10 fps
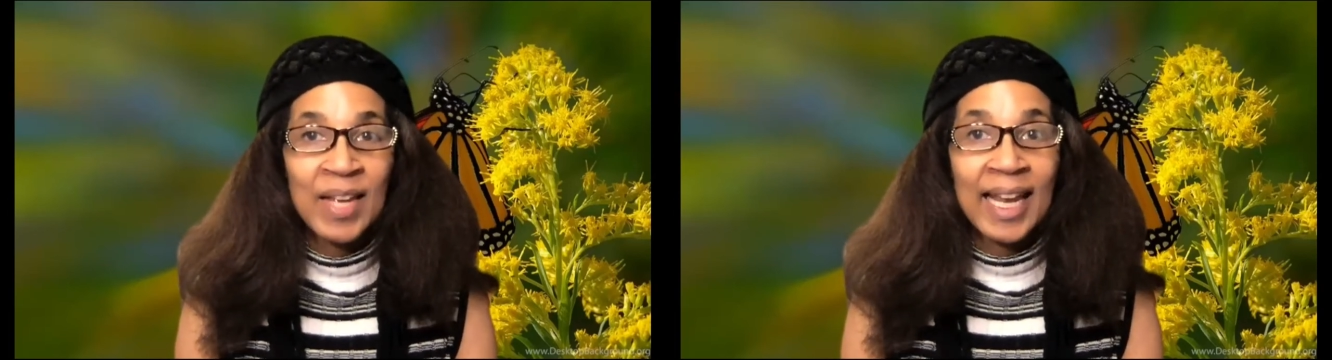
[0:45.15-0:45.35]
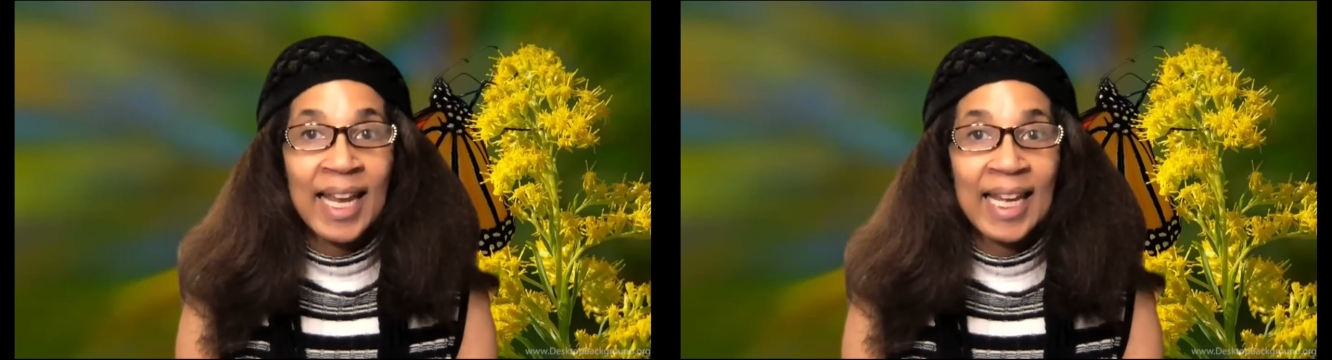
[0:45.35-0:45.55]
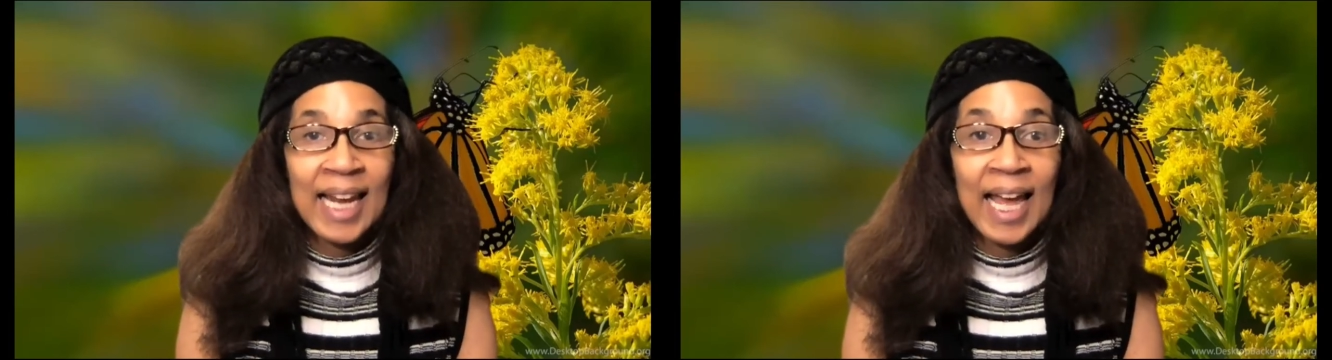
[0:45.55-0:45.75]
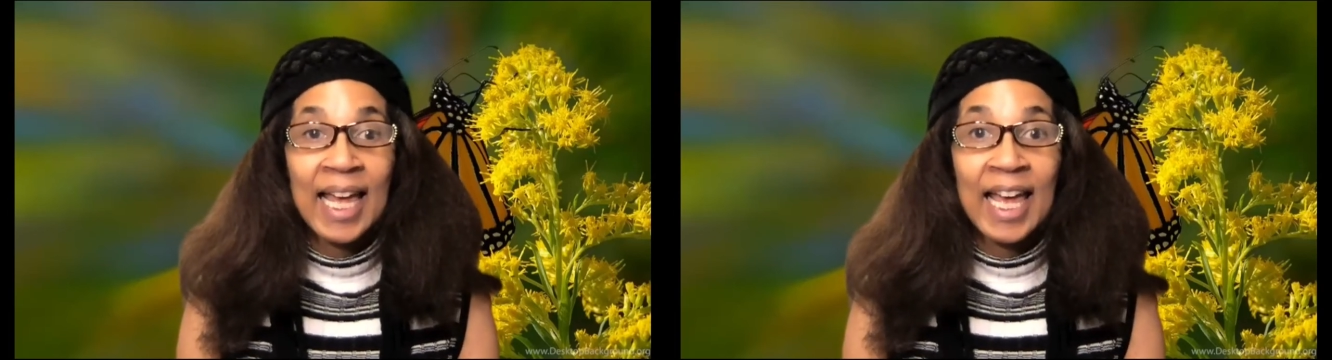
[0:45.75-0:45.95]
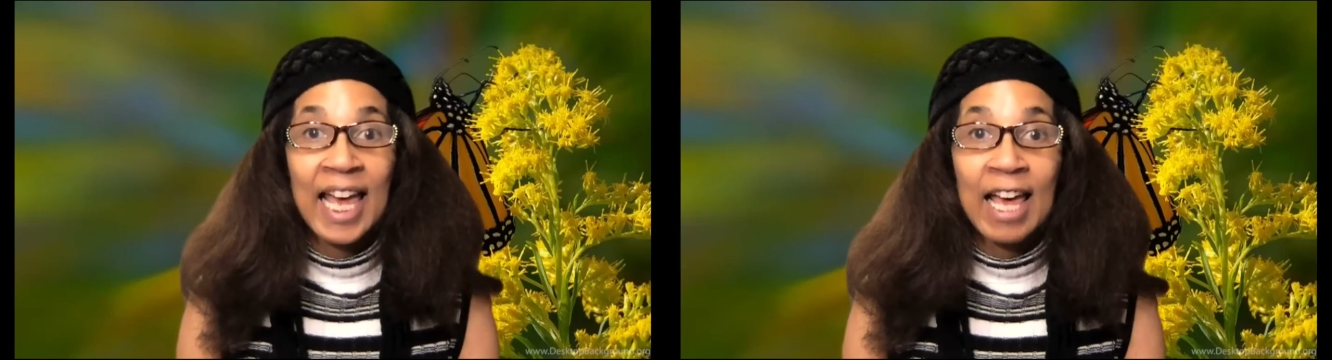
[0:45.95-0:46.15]
and I
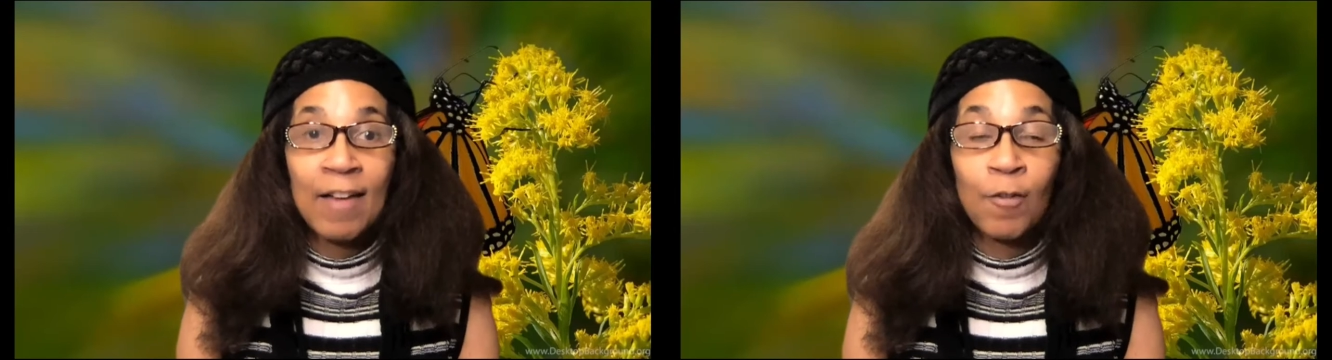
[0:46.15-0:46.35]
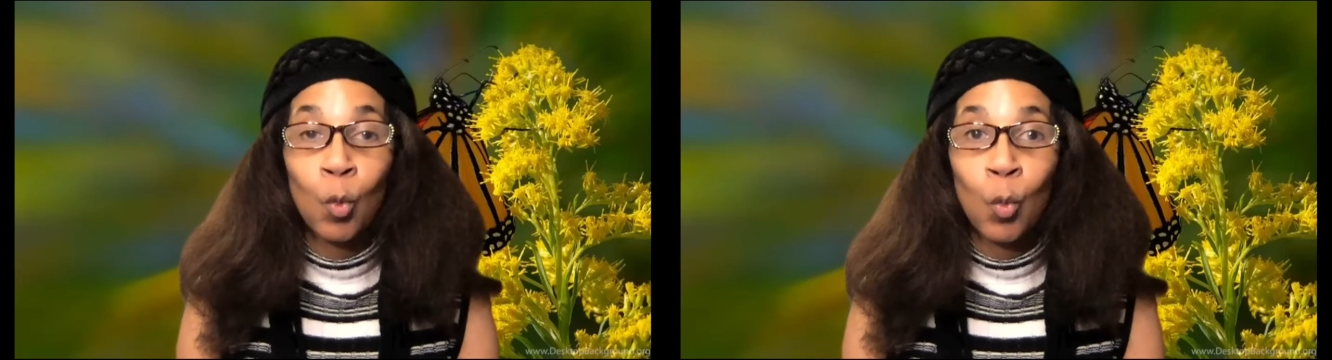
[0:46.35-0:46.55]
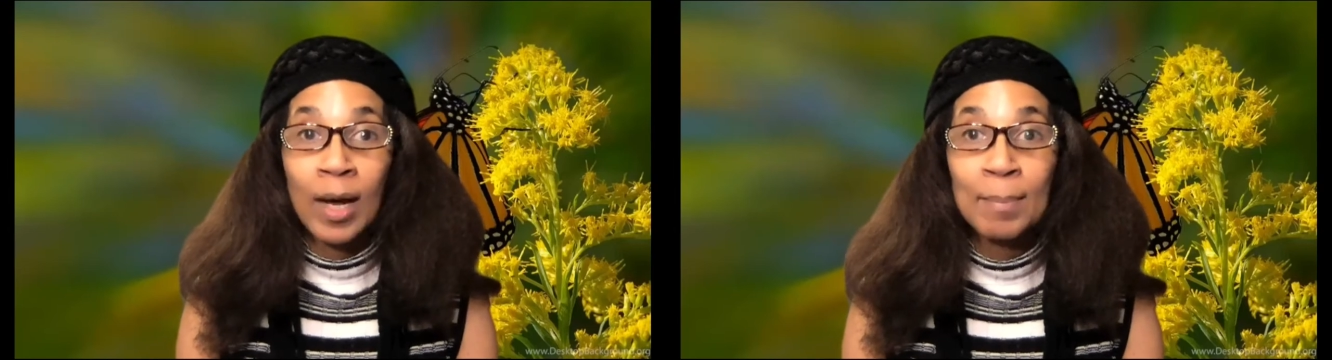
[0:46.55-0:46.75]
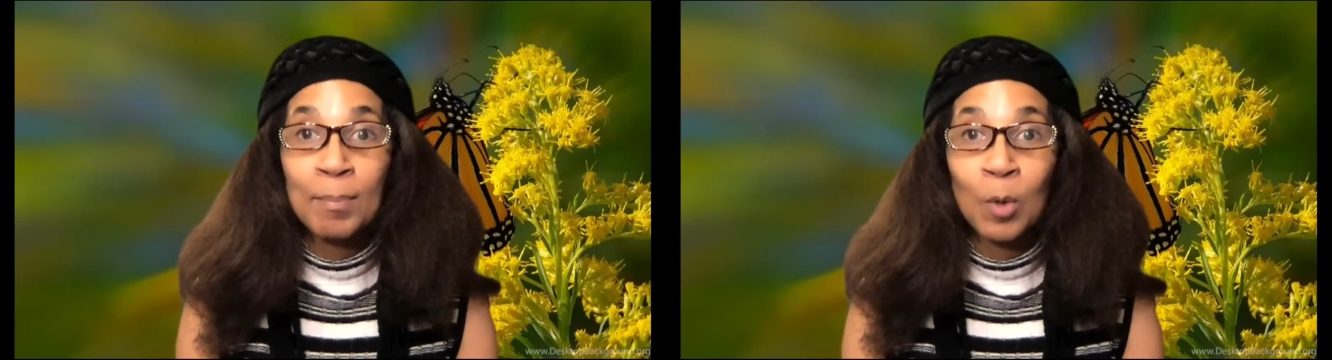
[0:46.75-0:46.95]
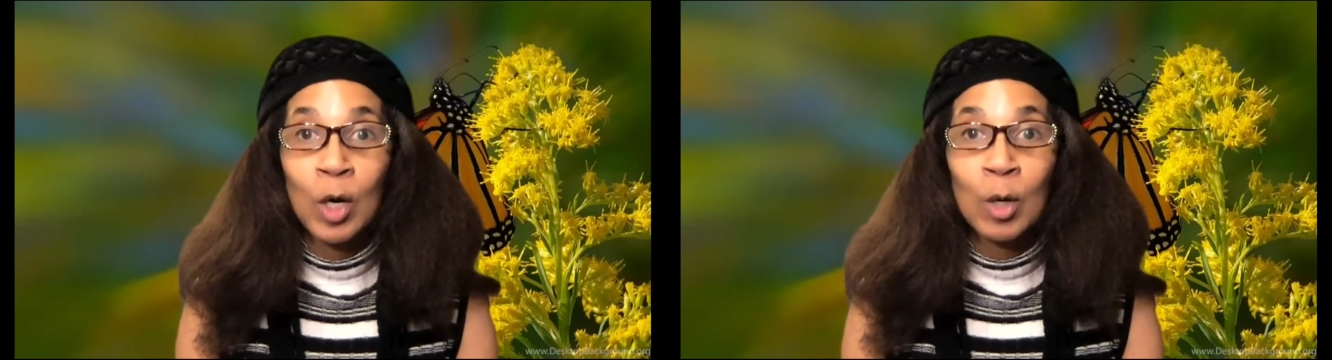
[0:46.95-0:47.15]
have one
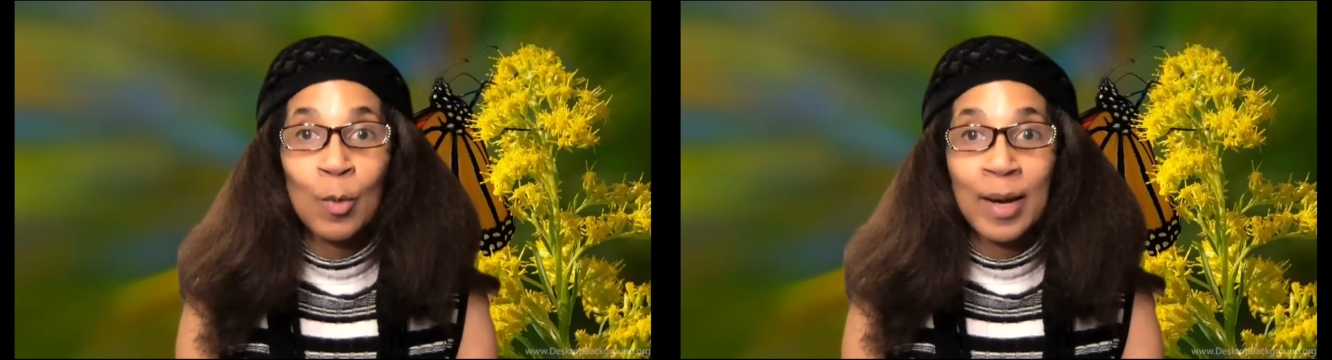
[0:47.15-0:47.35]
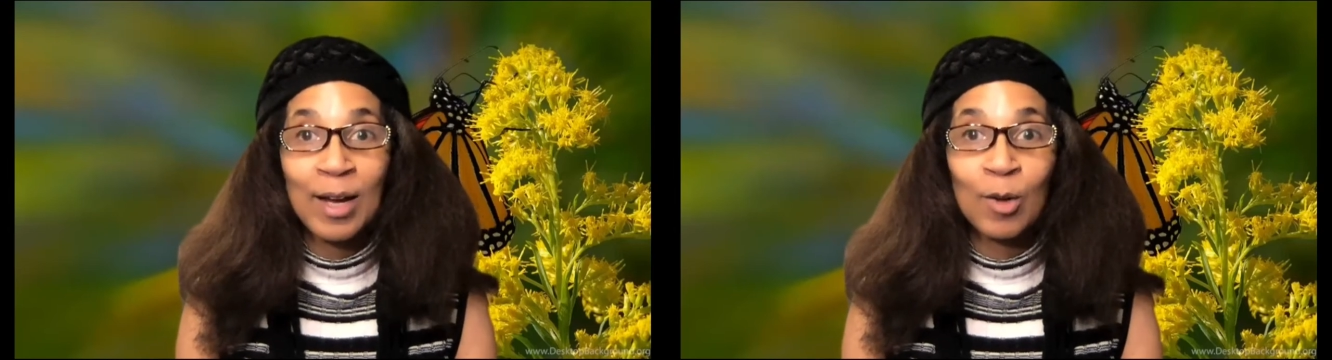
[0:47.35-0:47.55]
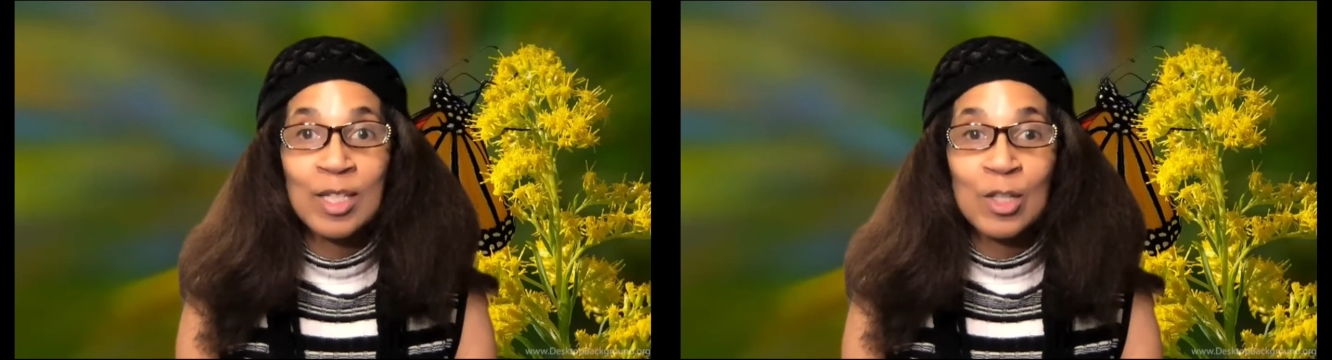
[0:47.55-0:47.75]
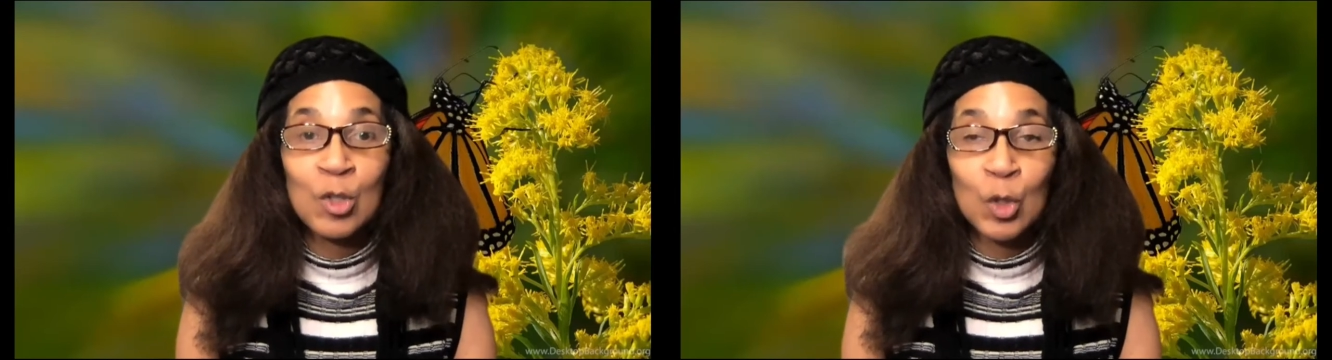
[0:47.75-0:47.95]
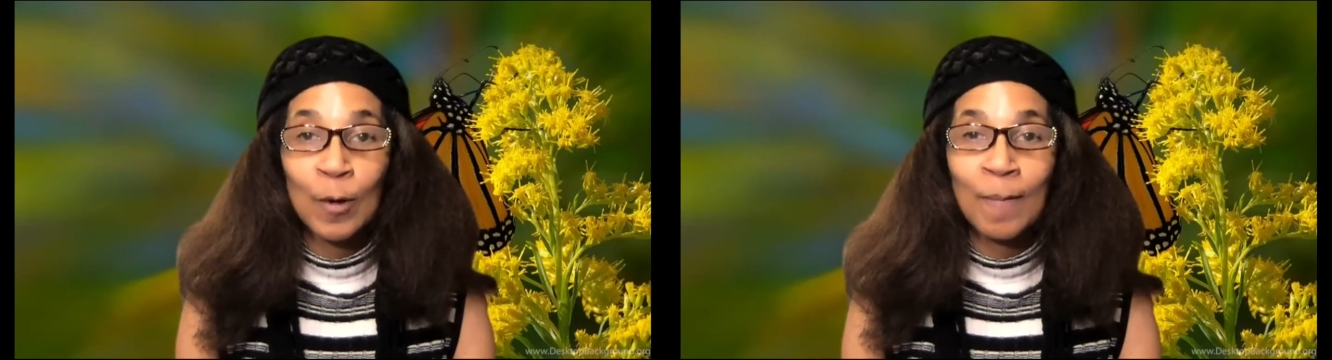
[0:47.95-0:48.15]
more round to
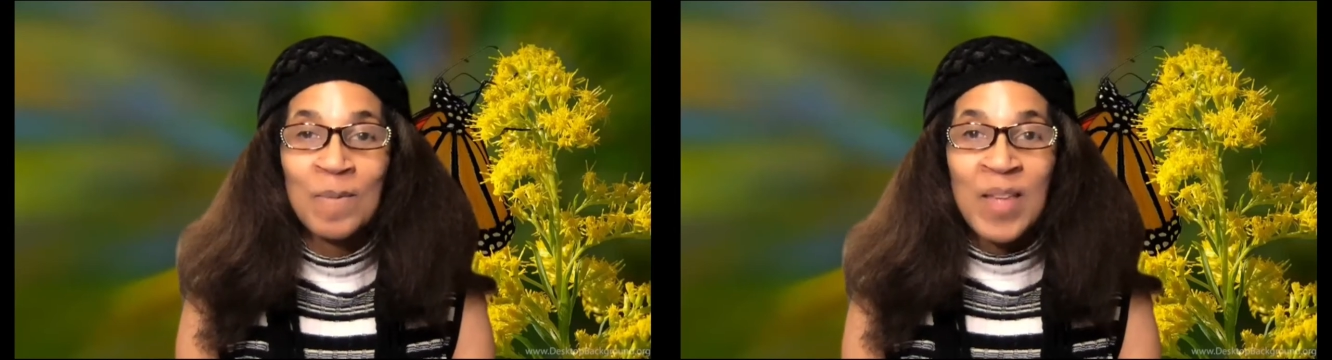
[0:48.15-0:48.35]
do.